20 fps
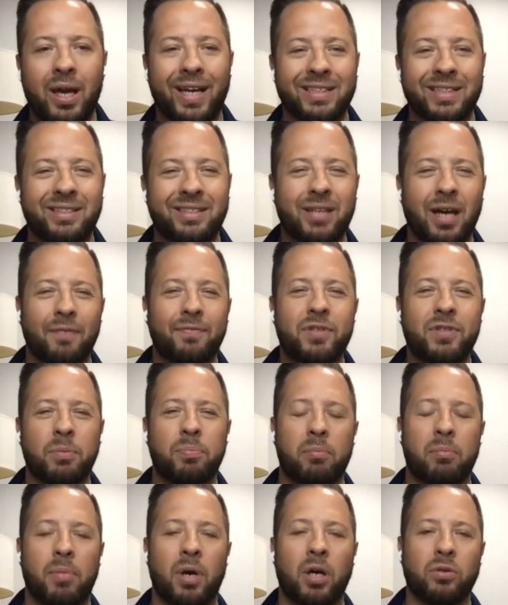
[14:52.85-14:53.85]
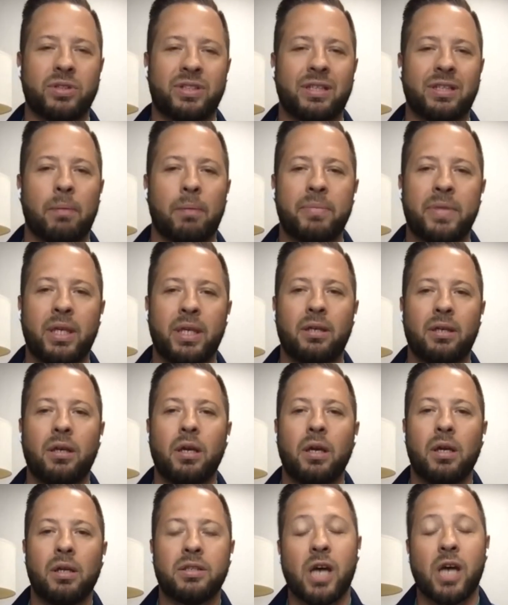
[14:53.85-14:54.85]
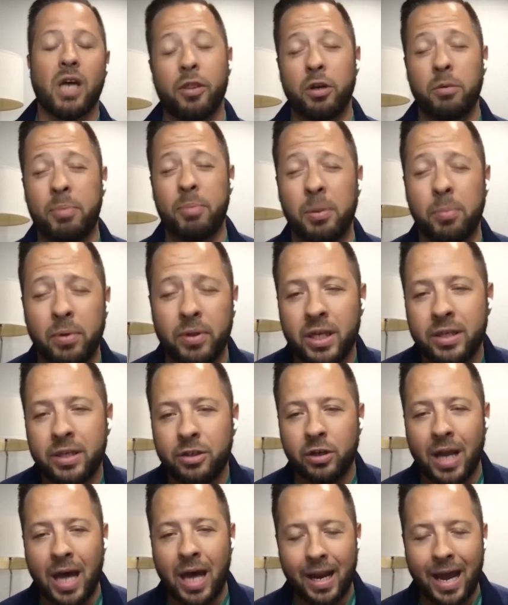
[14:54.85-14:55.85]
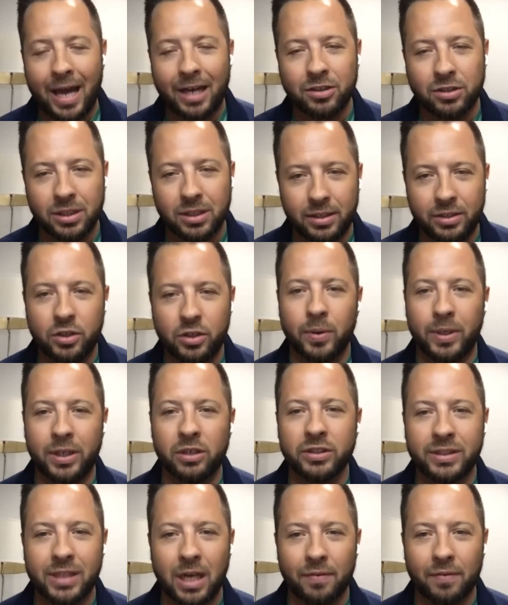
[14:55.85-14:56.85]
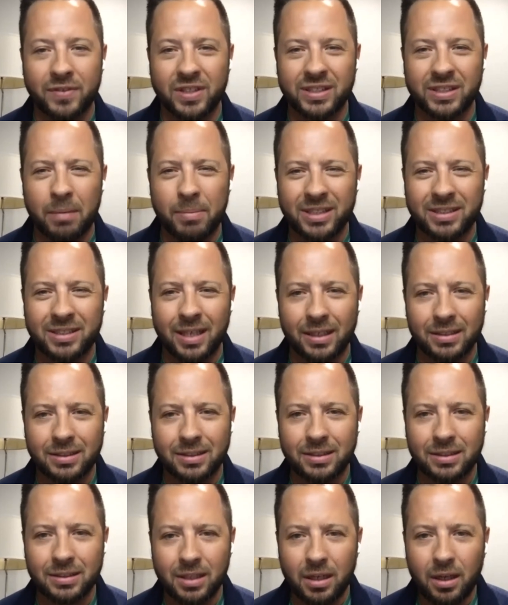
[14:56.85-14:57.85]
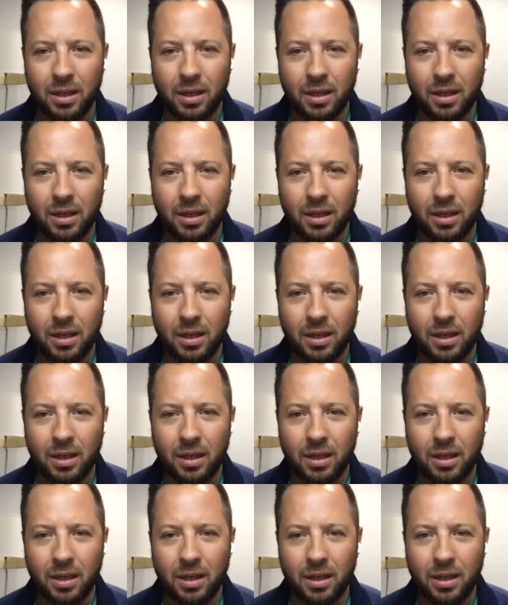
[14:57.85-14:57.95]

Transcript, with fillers: it's tough to promote something to other people that you're not actually doing yourself. Does that make sense?